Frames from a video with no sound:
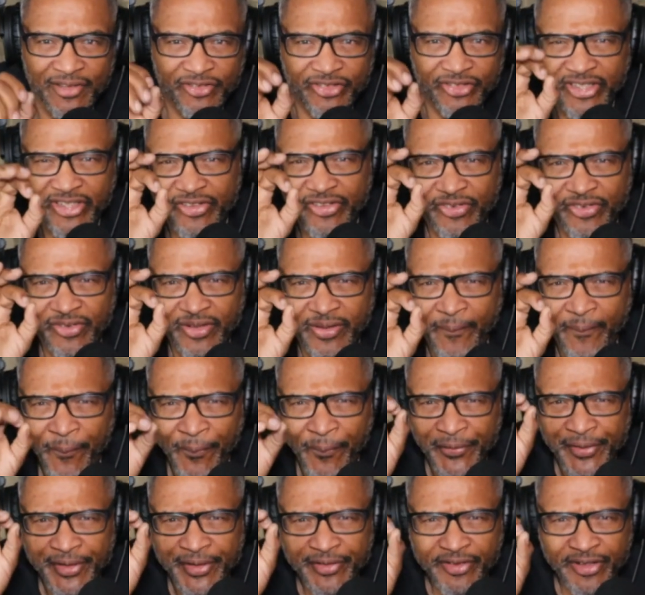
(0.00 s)
Just
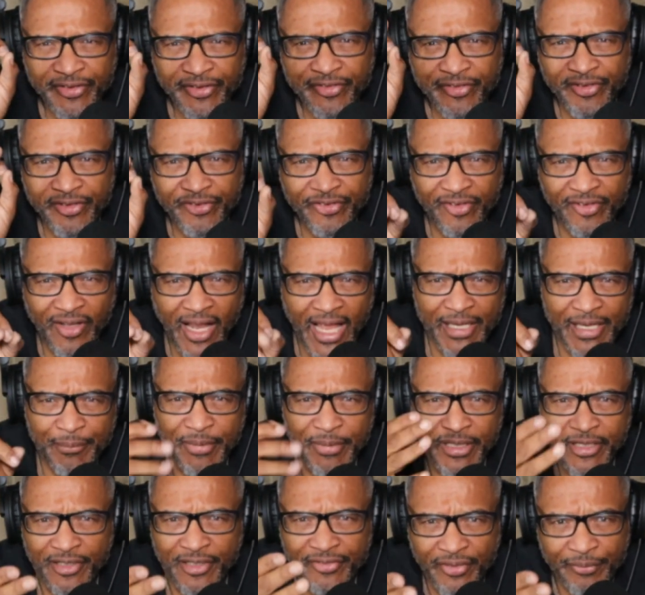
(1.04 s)
Just a slight,
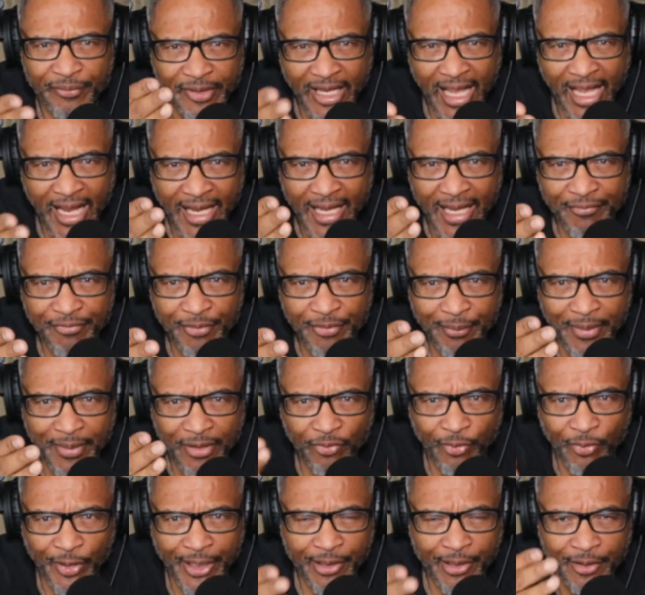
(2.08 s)
because I'm not having my
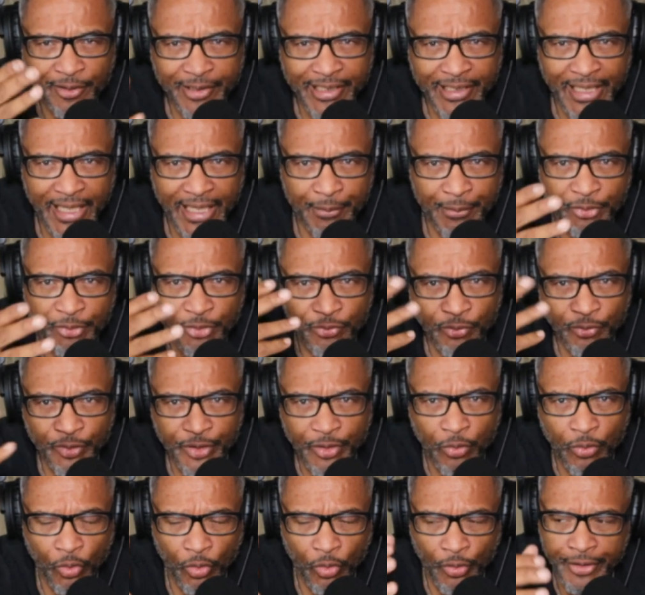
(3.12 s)
regular camera
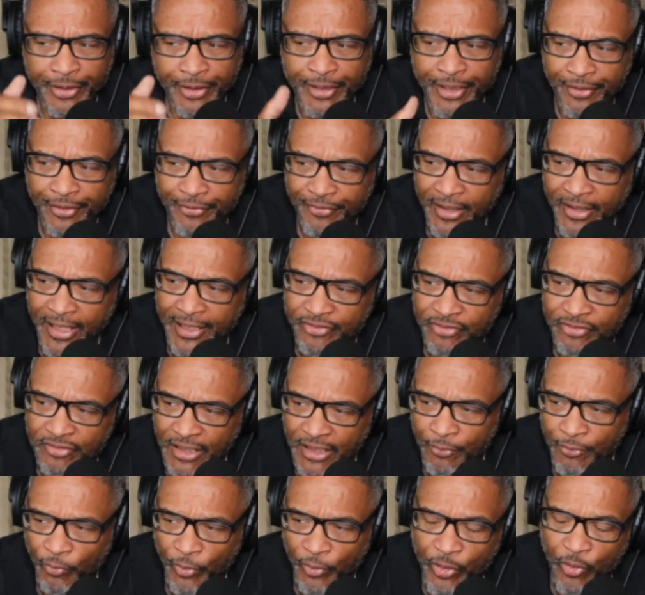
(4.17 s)
recording this. Actually,
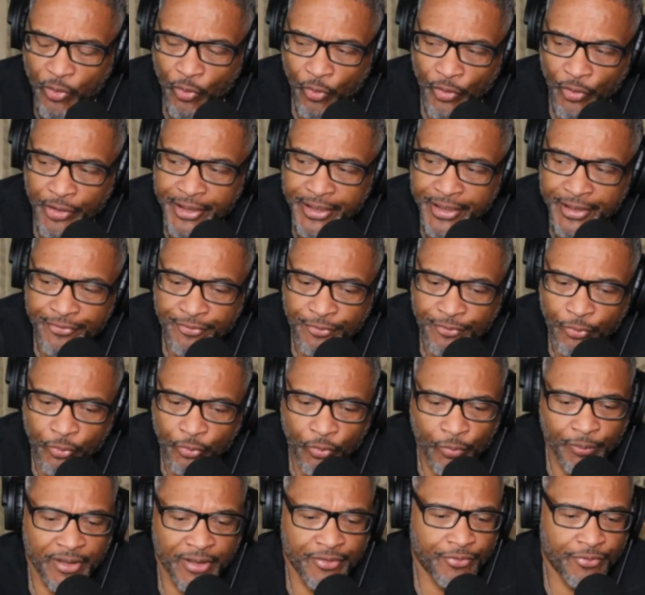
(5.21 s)
I'm recording this
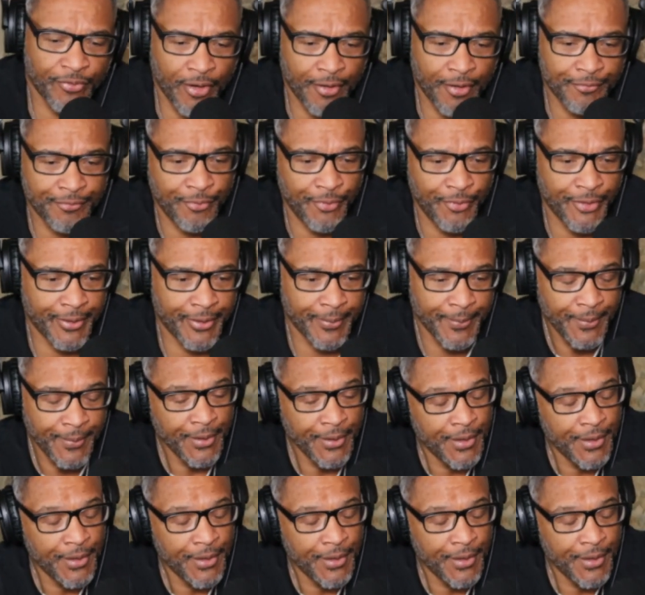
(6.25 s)
through my software.